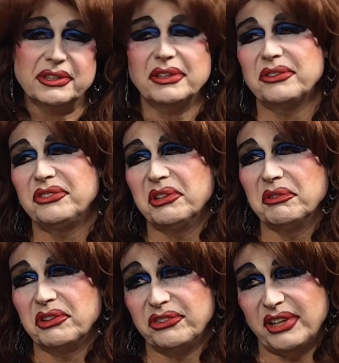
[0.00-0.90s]

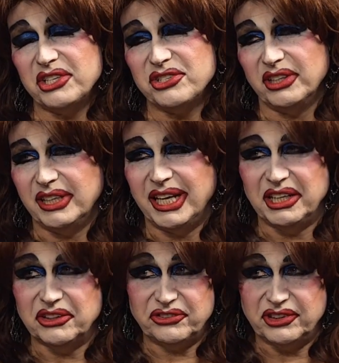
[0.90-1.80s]
Civilization and
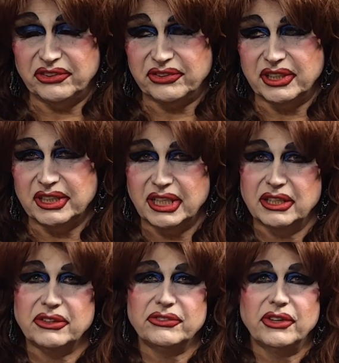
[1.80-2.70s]
Its
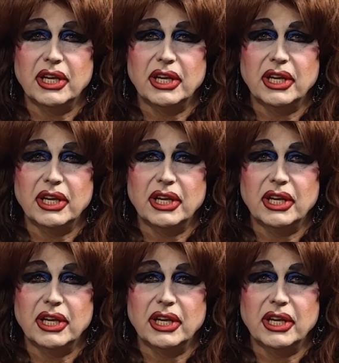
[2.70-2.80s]
Discontents.